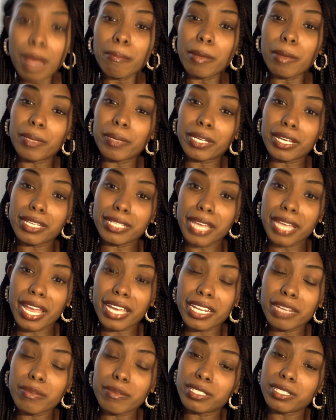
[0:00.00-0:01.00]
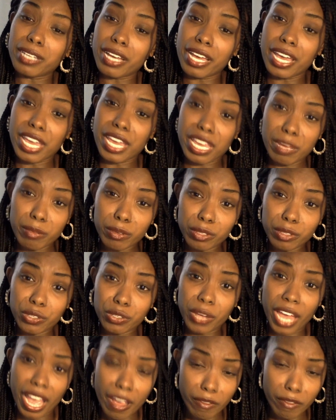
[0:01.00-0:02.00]
But because Haiti was not able to
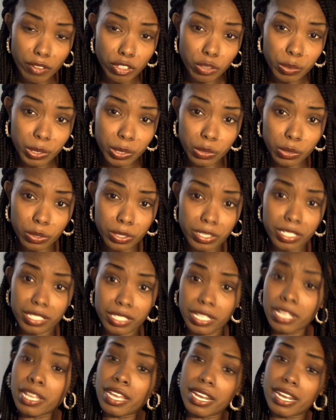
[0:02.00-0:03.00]
have those resources